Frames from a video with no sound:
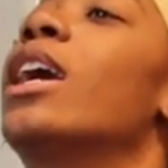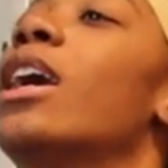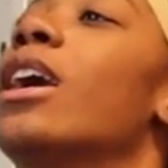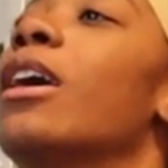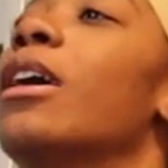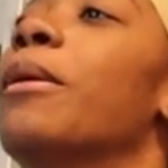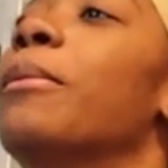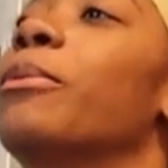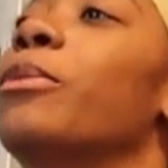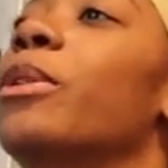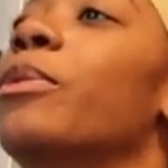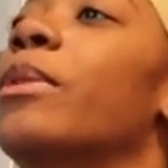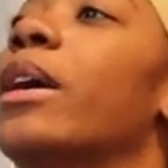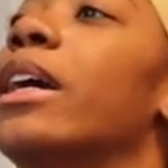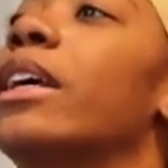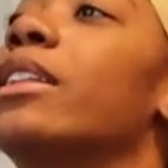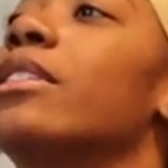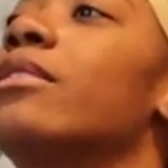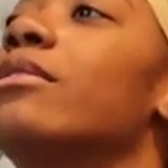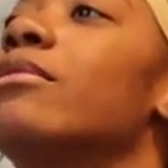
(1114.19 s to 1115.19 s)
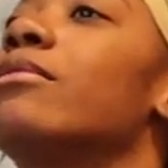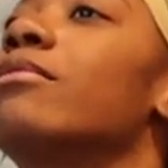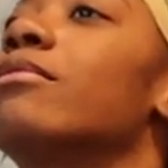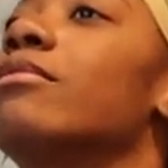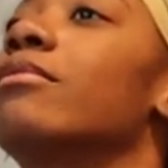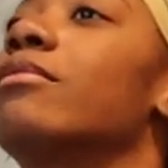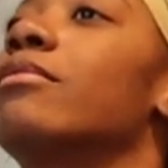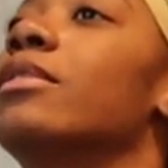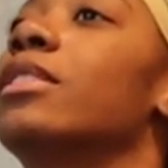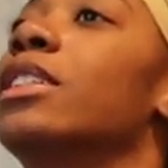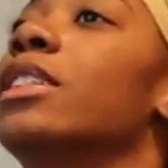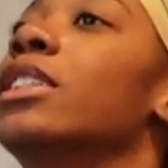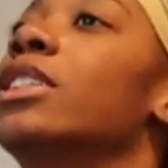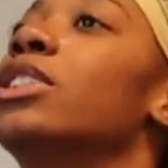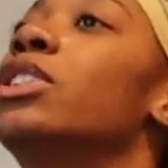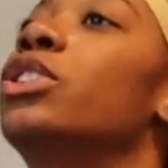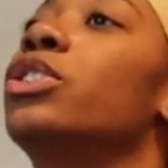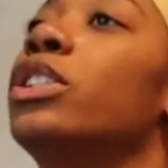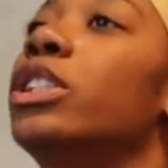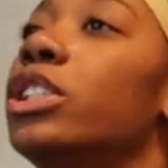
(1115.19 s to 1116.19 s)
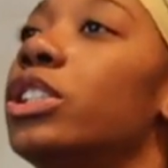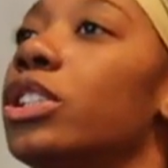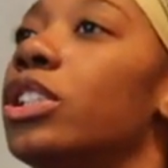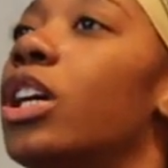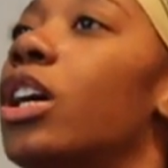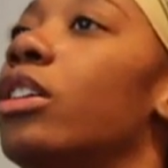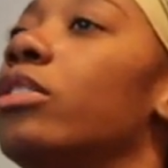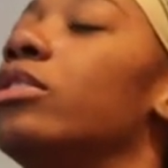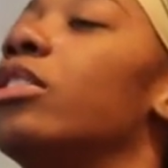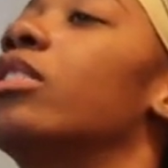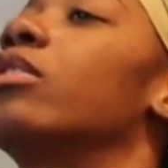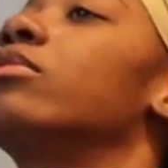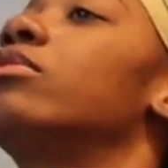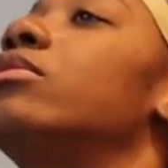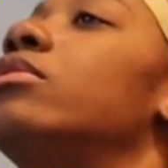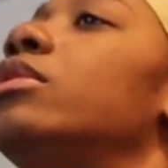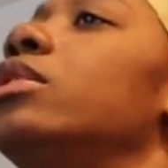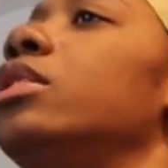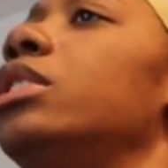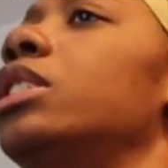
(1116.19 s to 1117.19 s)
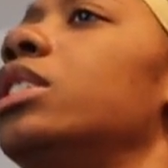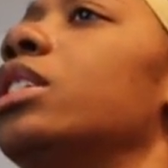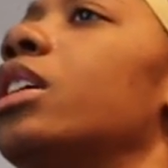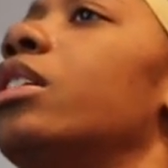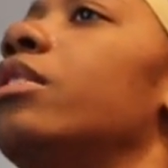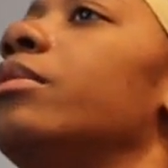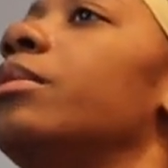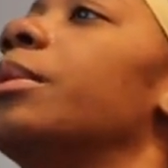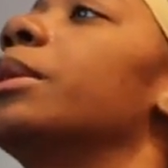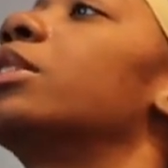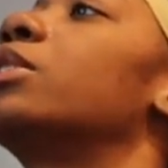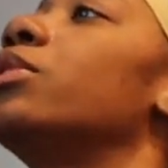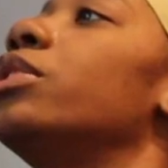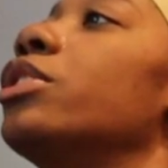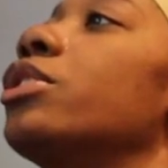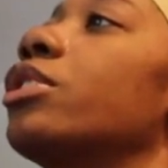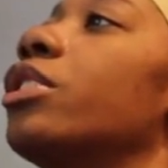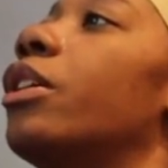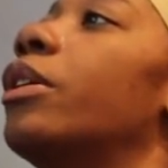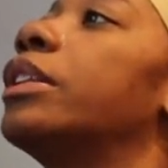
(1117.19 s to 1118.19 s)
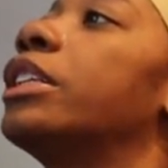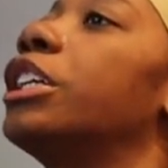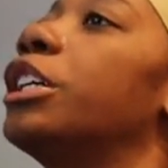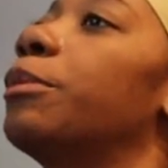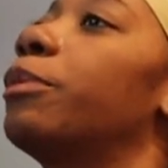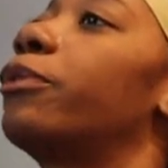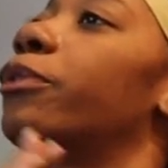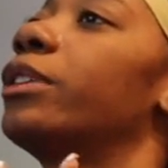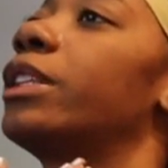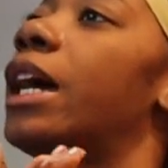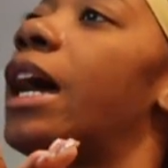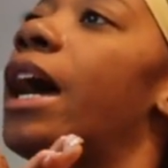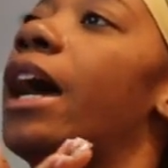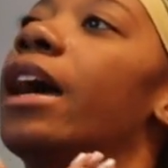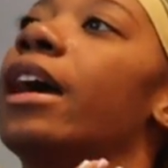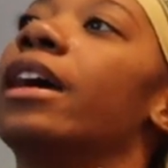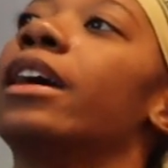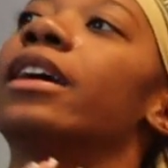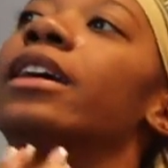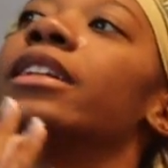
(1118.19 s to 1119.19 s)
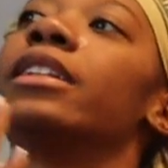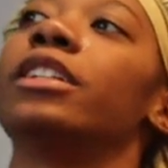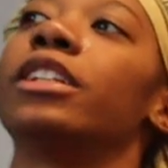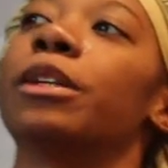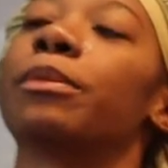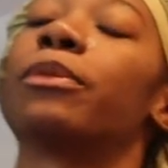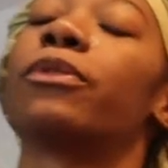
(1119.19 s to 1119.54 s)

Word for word: Um, we went two years ago. No, two years ago. We went two years ago, and the year before that. The year